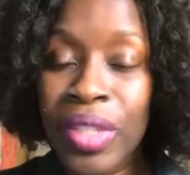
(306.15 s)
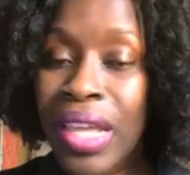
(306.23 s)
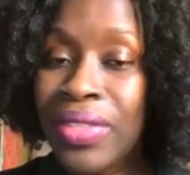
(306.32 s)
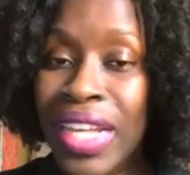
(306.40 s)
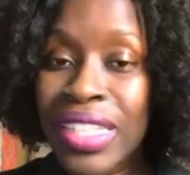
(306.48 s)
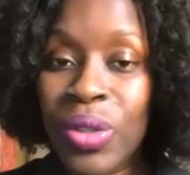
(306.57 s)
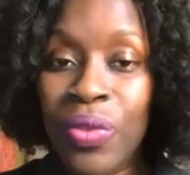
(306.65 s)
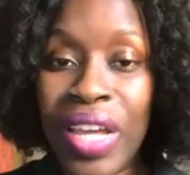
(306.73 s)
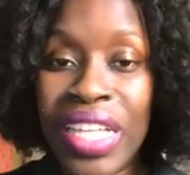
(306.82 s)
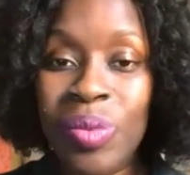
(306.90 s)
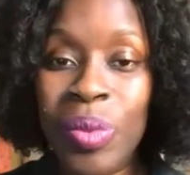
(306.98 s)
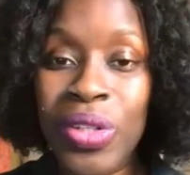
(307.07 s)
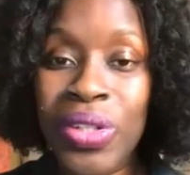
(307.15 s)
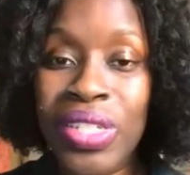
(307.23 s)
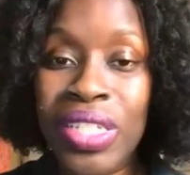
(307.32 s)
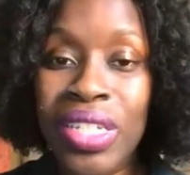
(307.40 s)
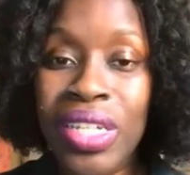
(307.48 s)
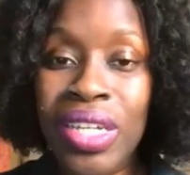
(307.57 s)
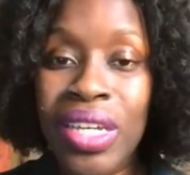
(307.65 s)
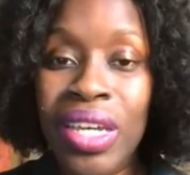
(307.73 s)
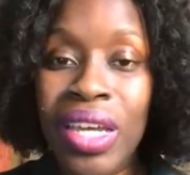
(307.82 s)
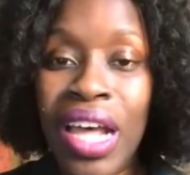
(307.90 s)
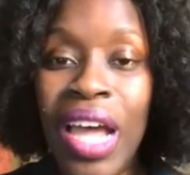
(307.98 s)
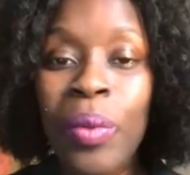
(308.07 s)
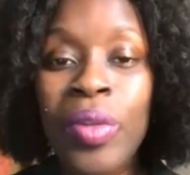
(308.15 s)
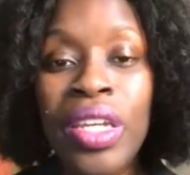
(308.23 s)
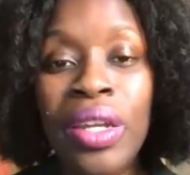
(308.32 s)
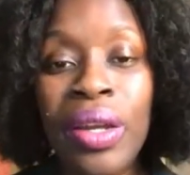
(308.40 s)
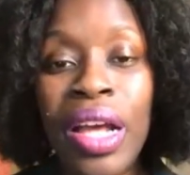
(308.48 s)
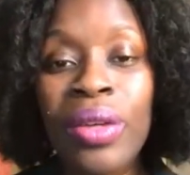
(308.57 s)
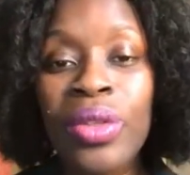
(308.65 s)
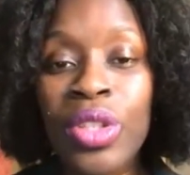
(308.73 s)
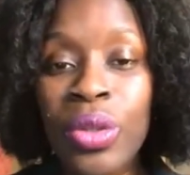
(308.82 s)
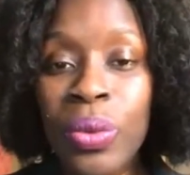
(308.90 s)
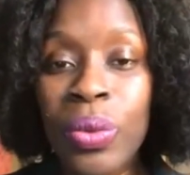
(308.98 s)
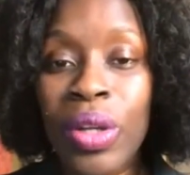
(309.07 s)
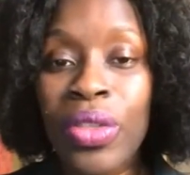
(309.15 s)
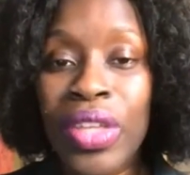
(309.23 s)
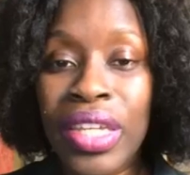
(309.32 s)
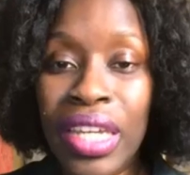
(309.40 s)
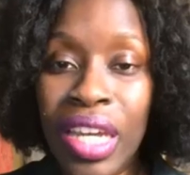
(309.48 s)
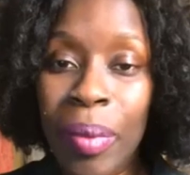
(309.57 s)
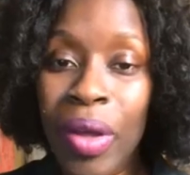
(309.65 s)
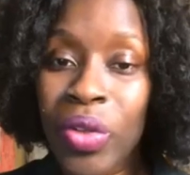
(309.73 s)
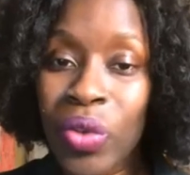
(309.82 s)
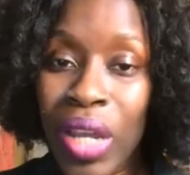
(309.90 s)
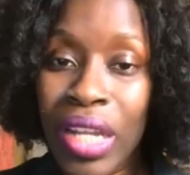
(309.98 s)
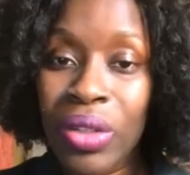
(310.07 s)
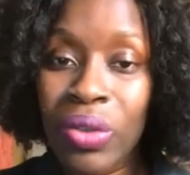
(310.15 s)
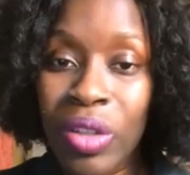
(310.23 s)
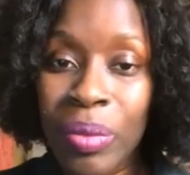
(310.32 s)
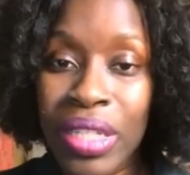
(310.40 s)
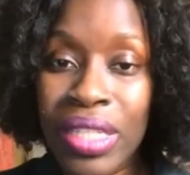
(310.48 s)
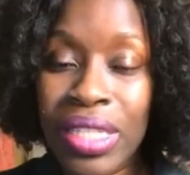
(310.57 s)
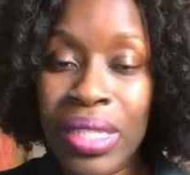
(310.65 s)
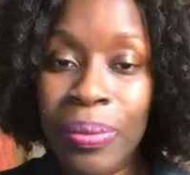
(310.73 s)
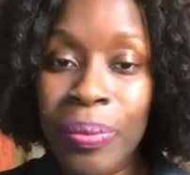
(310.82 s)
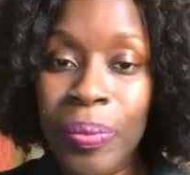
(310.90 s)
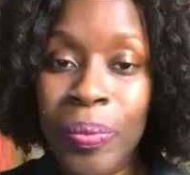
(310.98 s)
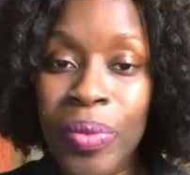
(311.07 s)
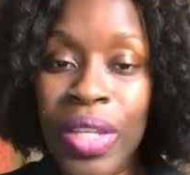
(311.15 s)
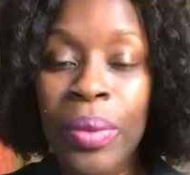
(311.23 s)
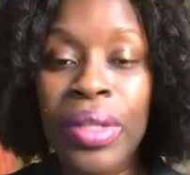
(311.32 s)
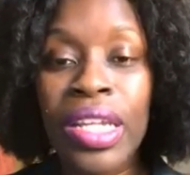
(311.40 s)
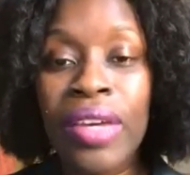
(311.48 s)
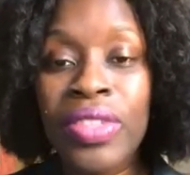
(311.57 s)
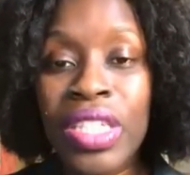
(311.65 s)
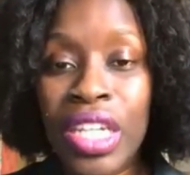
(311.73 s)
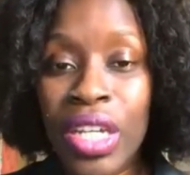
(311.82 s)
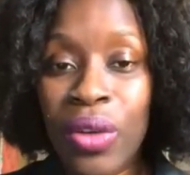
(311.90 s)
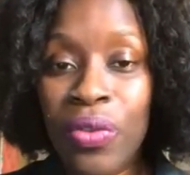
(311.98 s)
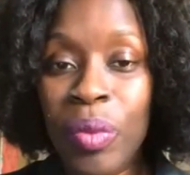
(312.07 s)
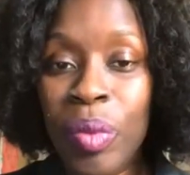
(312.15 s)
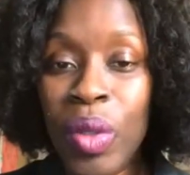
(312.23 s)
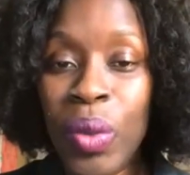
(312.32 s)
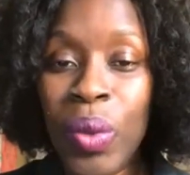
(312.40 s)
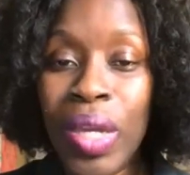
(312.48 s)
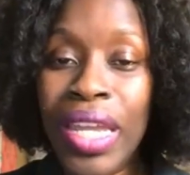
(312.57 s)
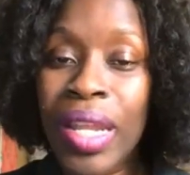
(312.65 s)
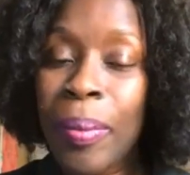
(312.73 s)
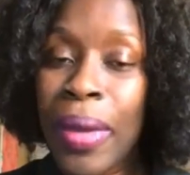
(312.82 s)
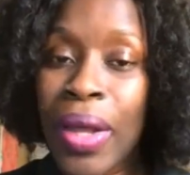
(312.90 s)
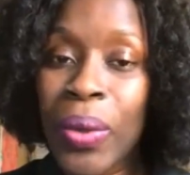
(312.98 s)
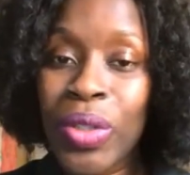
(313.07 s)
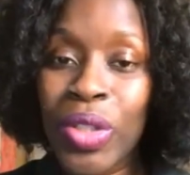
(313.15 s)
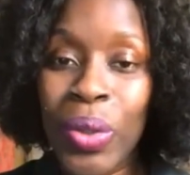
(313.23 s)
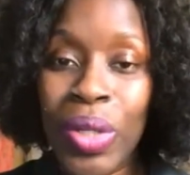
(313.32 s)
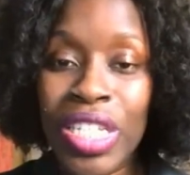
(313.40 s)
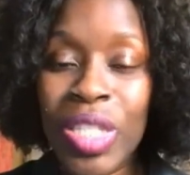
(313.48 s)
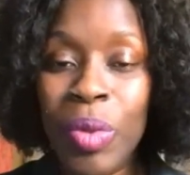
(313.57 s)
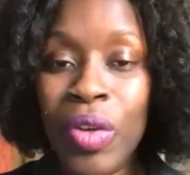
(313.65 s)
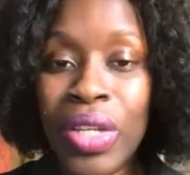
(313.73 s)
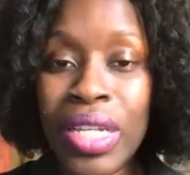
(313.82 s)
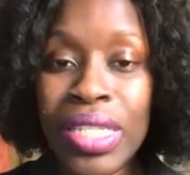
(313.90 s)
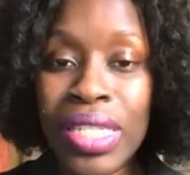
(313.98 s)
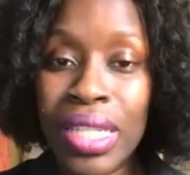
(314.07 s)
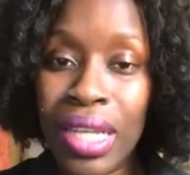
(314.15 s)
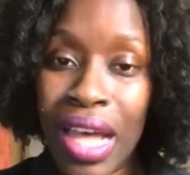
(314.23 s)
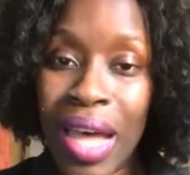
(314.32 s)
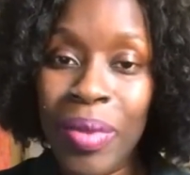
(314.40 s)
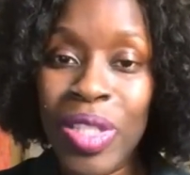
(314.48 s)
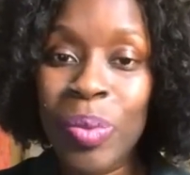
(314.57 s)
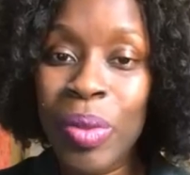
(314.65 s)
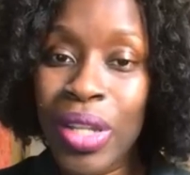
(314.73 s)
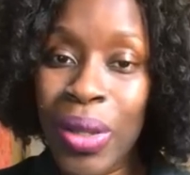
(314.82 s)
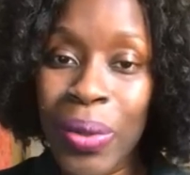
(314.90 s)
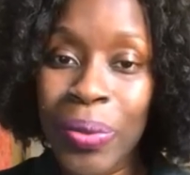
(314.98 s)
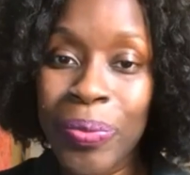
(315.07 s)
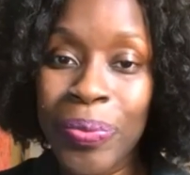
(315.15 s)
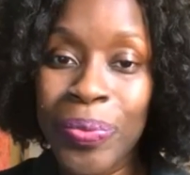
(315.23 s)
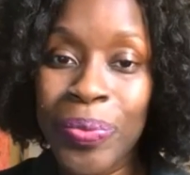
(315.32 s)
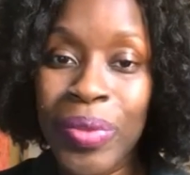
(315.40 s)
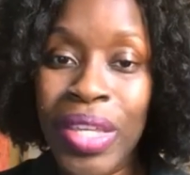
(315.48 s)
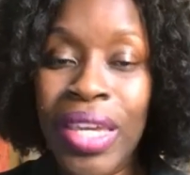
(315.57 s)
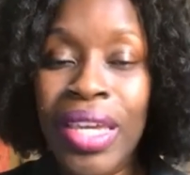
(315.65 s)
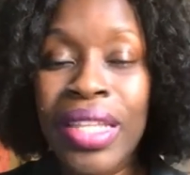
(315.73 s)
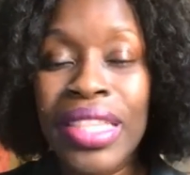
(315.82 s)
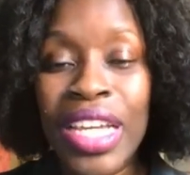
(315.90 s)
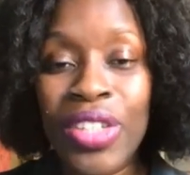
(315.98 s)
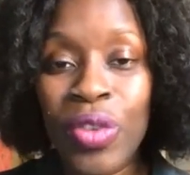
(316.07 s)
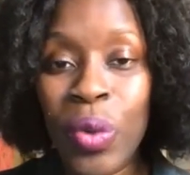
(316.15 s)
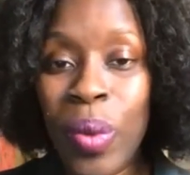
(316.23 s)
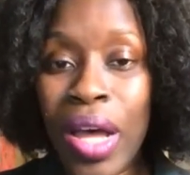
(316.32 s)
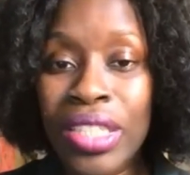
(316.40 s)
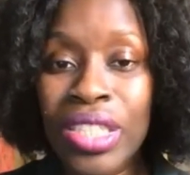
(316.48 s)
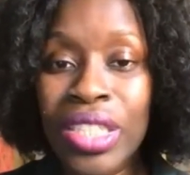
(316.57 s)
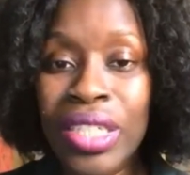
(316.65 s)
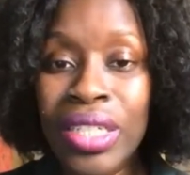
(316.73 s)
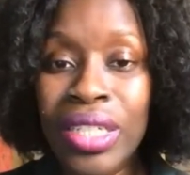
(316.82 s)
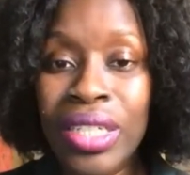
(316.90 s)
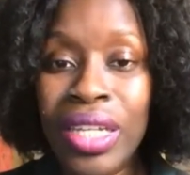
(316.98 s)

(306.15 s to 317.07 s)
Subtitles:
And that's our Fast Build. I want to hear how you are thinking about grant agreements. I would love to hear from you and about your experience in the comments below. Thanks for watching.